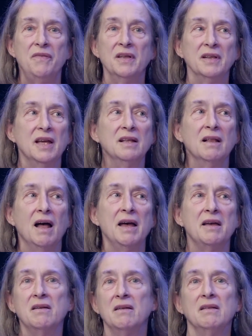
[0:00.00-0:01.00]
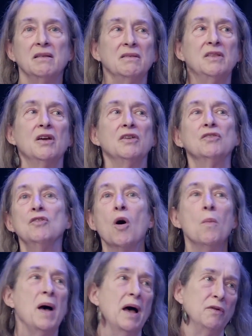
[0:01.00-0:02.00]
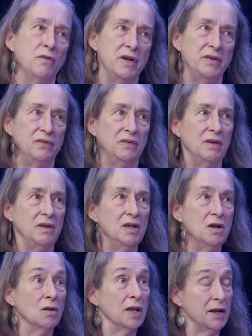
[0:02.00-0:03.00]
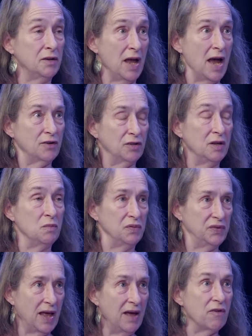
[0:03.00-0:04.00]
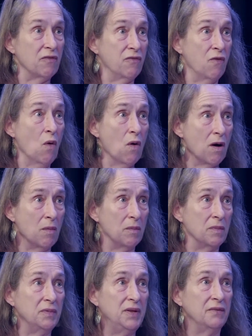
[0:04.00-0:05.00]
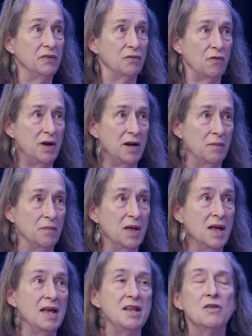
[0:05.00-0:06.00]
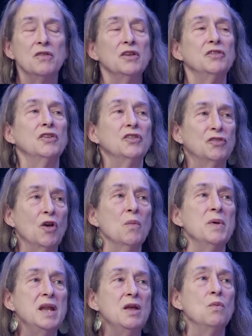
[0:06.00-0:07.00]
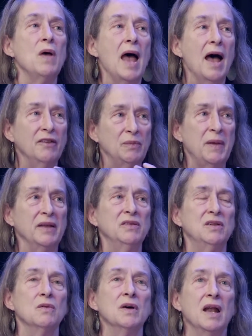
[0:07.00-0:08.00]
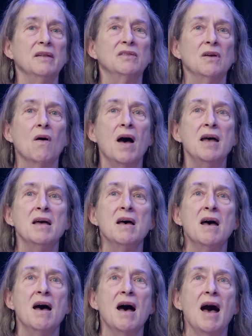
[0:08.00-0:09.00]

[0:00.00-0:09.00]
feeling like there's no boundaries. Like to actually have a form gives freedom. There's just so many aspects to it. And so I